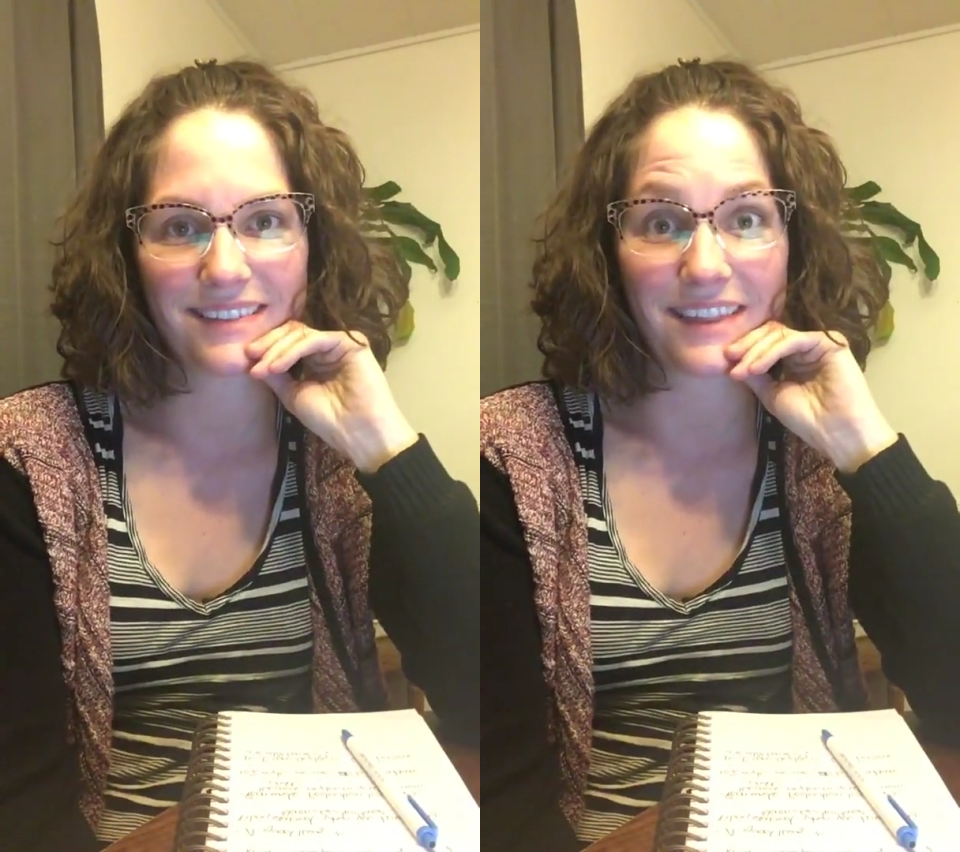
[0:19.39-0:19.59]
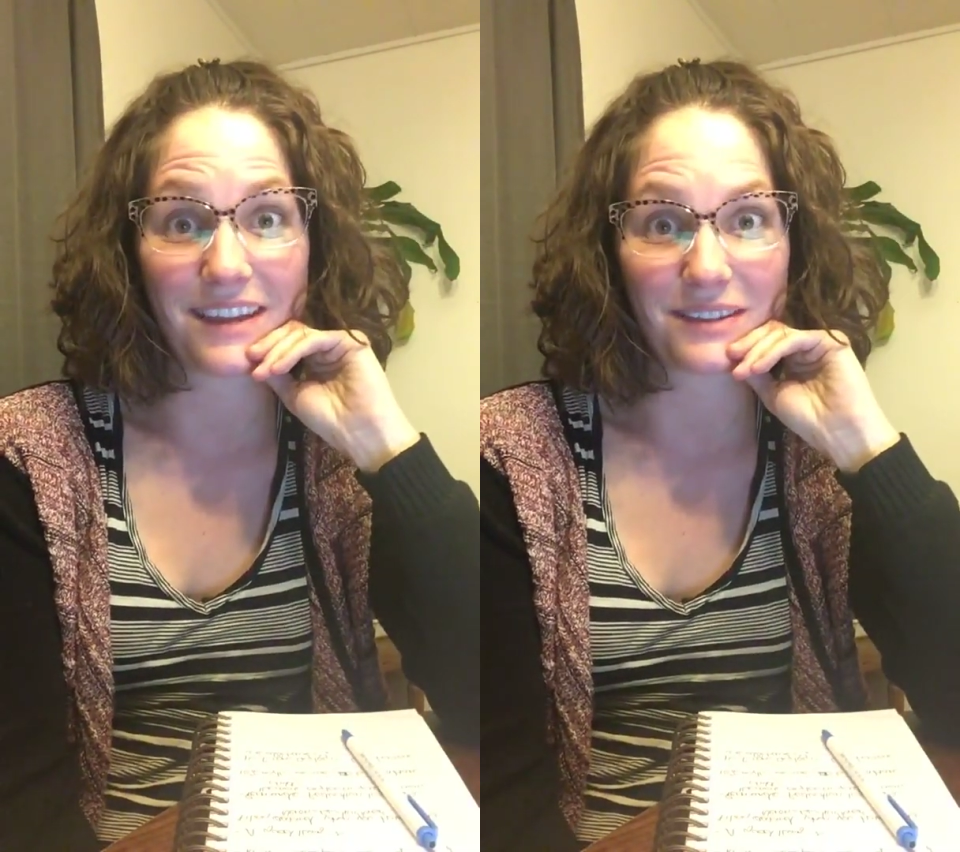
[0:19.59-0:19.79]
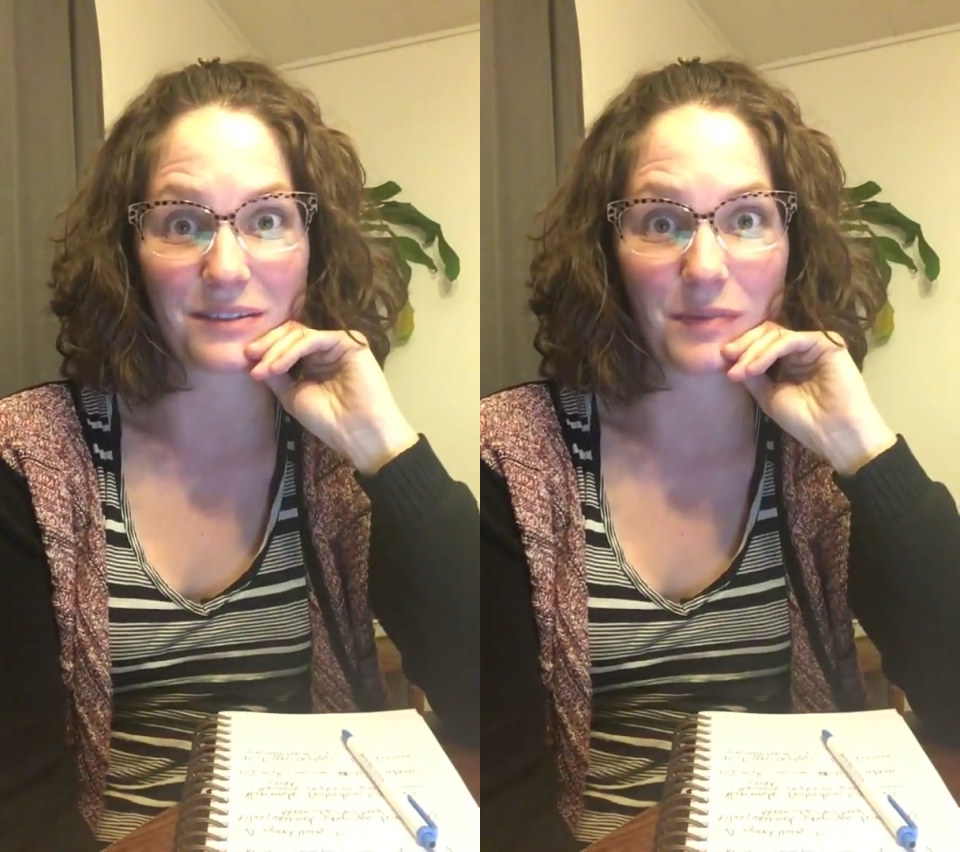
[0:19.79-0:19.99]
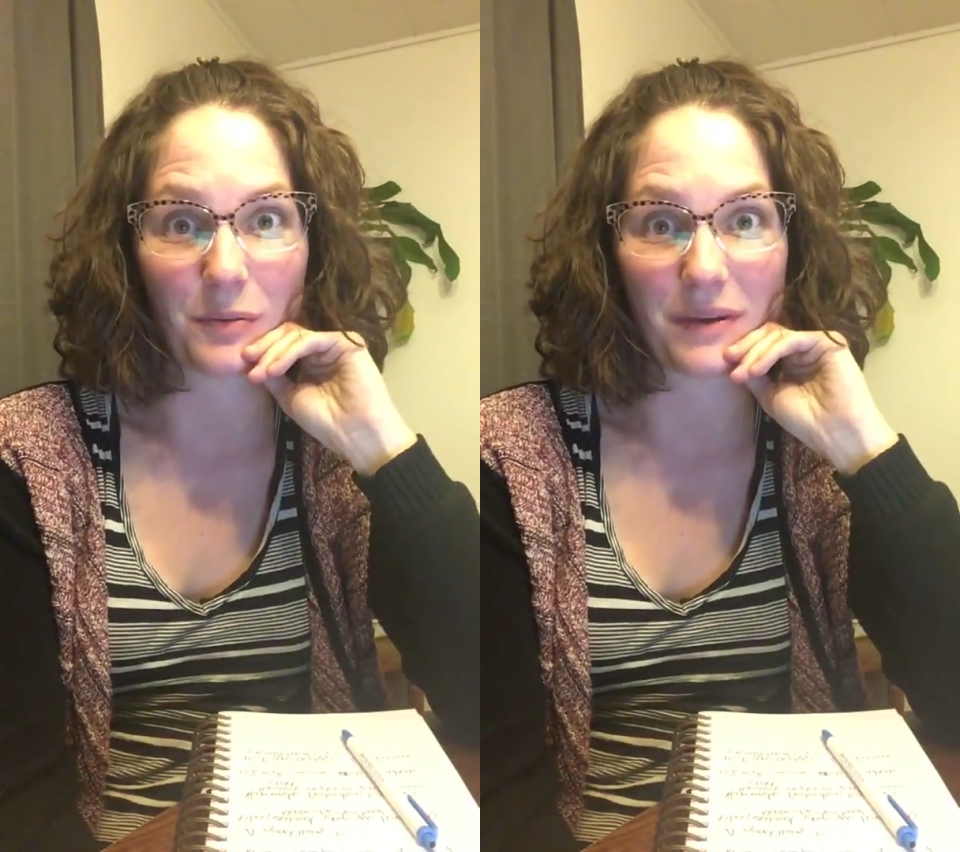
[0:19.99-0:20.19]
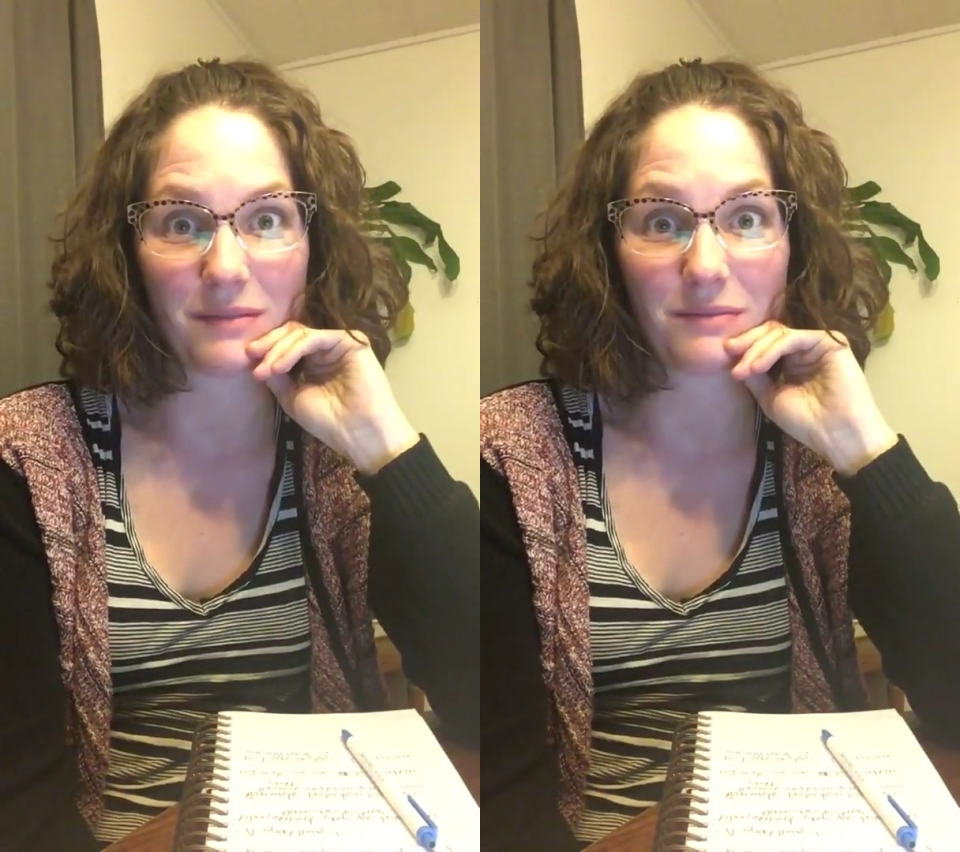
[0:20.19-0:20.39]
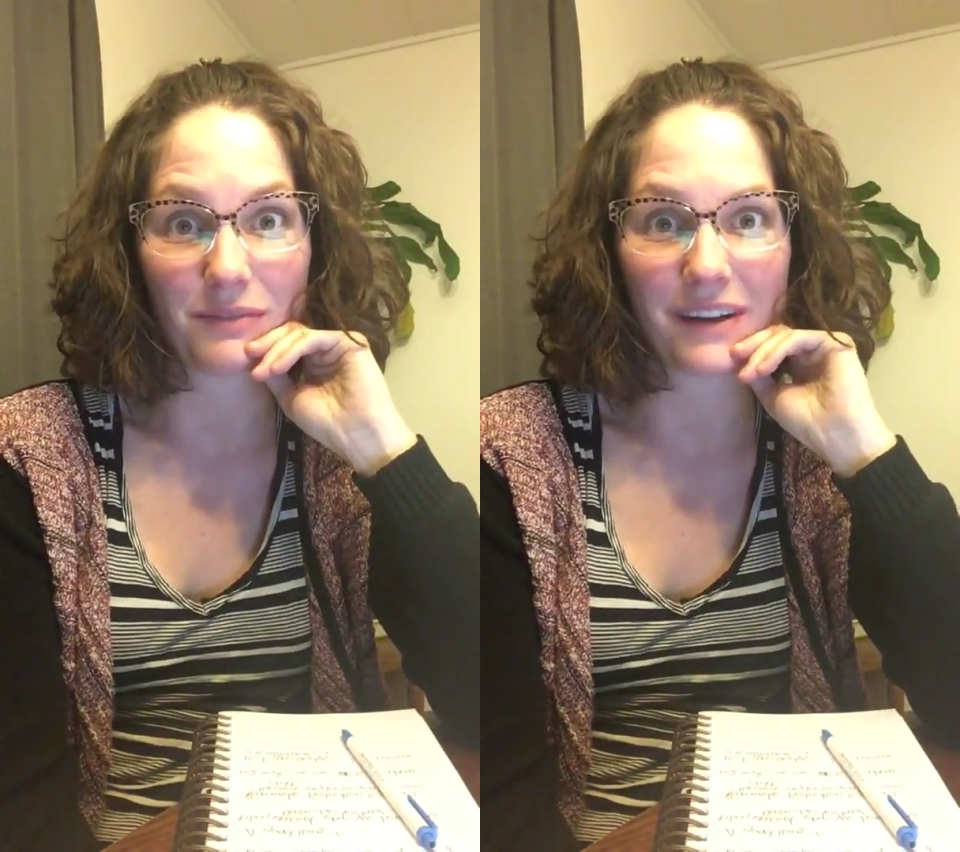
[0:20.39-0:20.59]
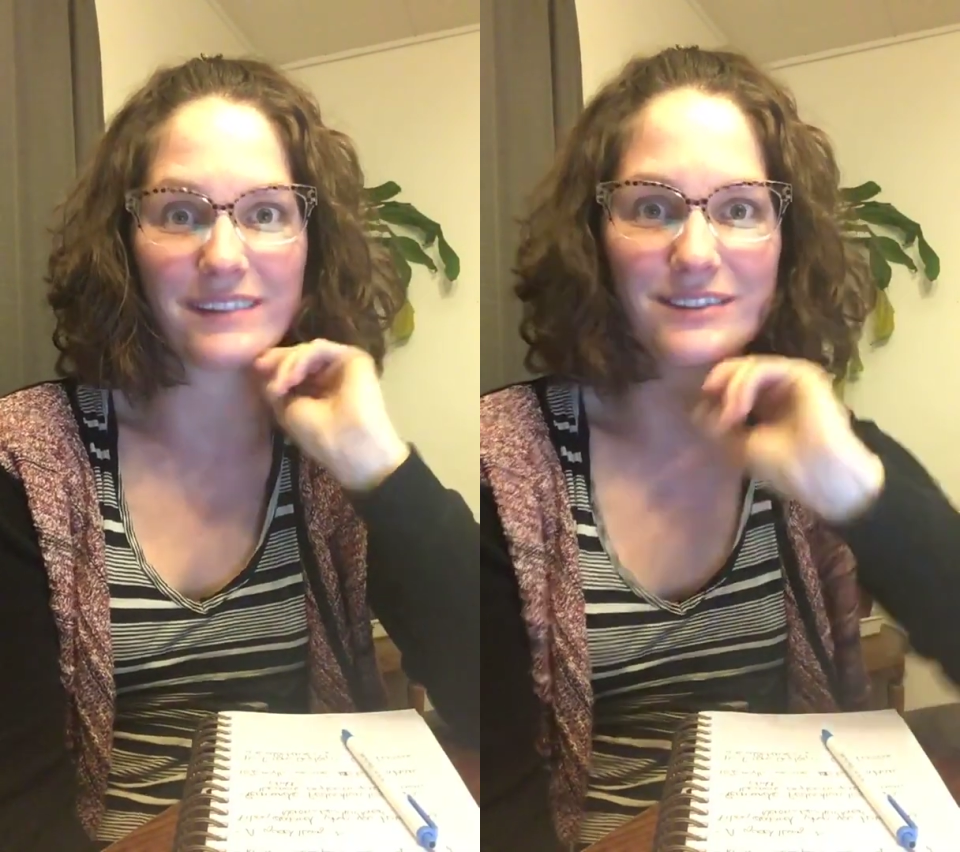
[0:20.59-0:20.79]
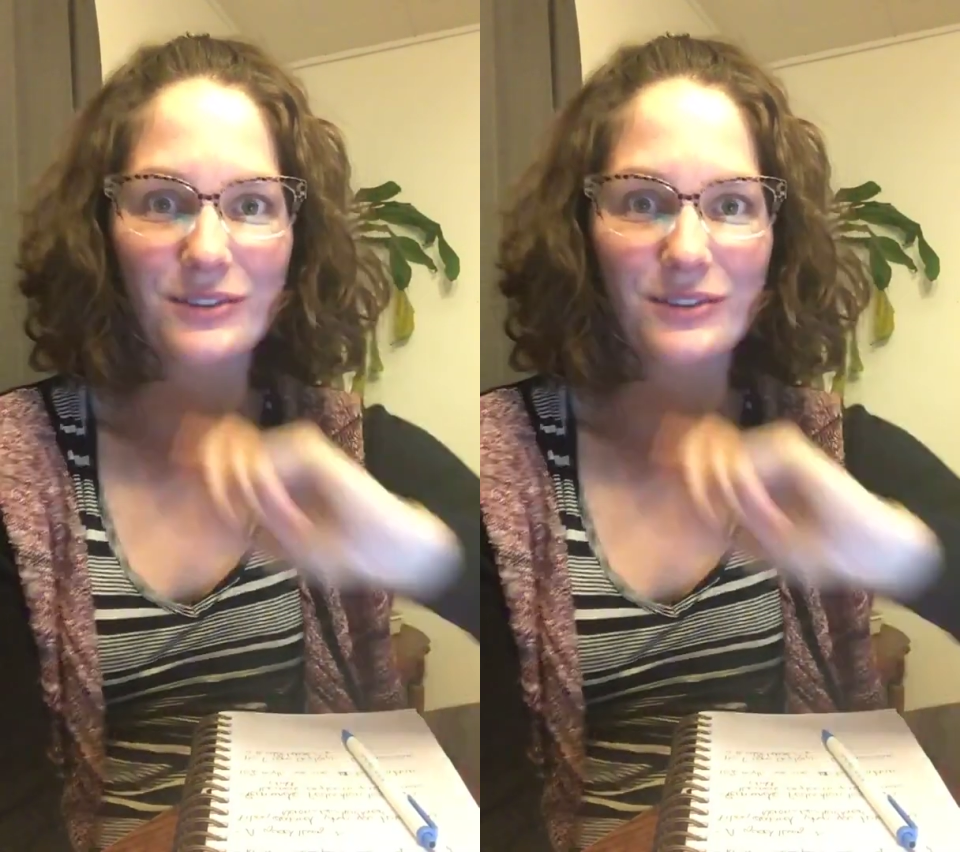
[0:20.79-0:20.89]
things about baby brain,